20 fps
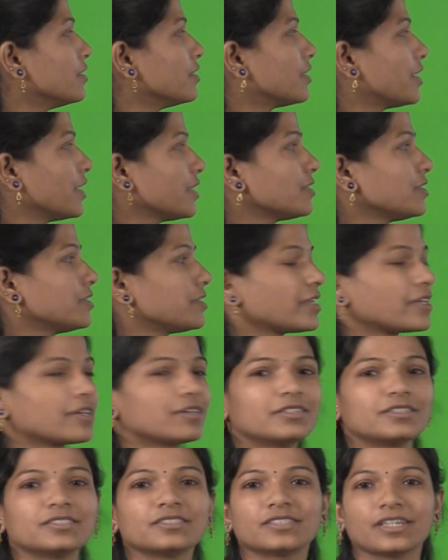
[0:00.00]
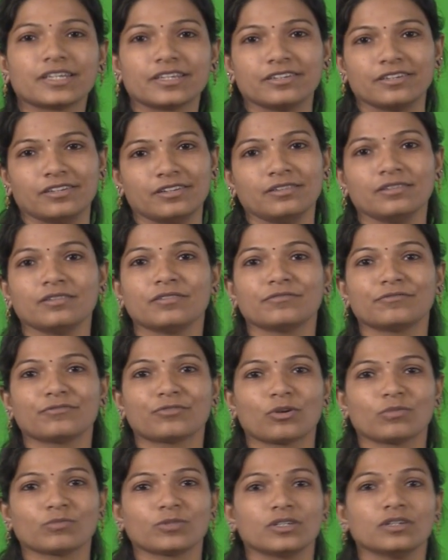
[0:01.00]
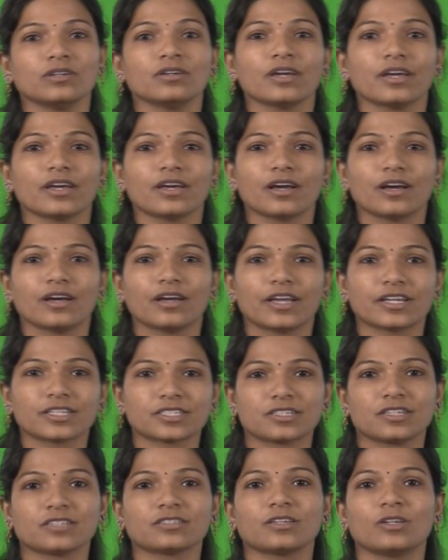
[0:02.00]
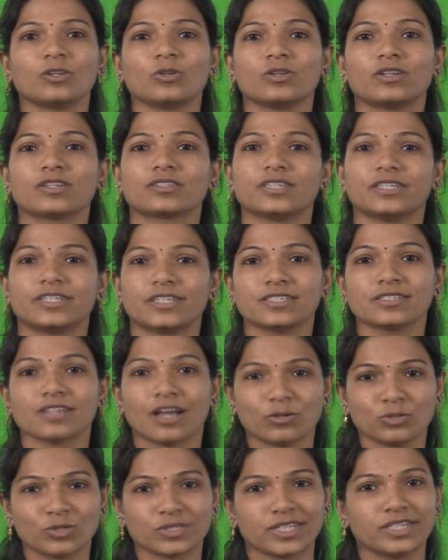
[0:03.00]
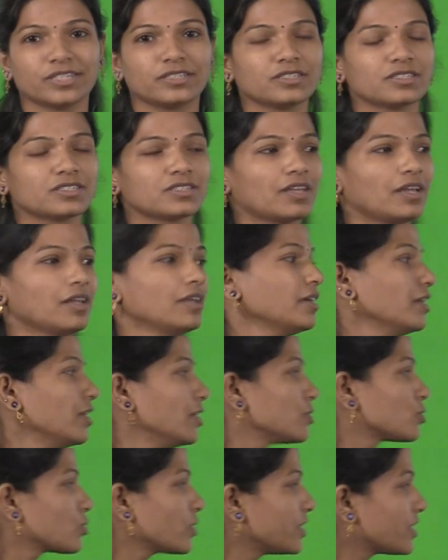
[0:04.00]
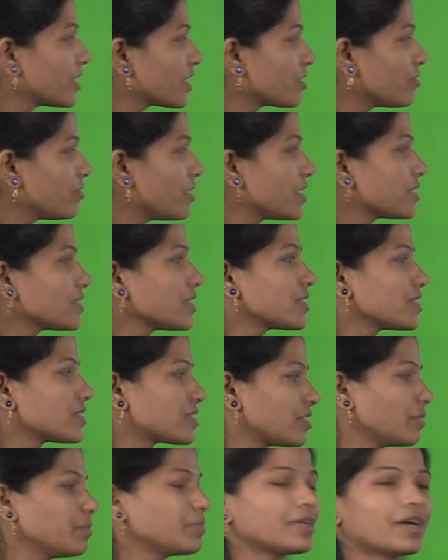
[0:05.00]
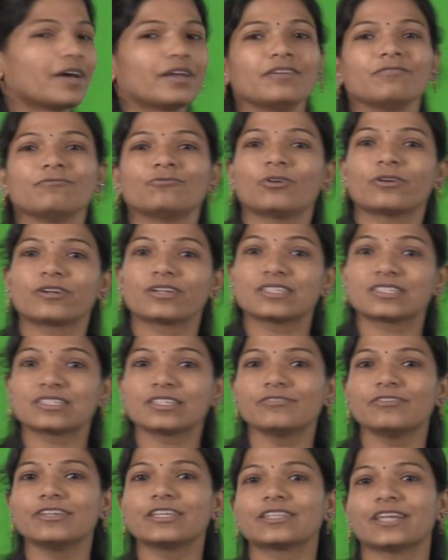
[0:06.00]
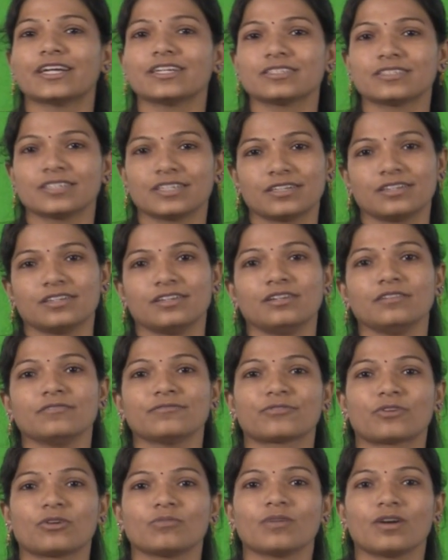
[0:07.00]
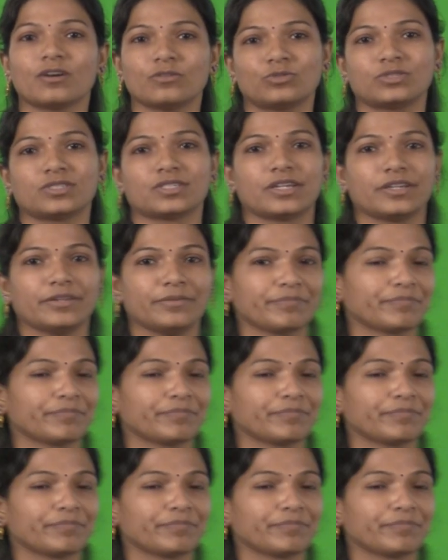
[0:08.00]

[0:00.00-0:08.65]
death triggered signal from the extracellular, that is outside the cell. So it requires a receptor for receiving that signal from outside.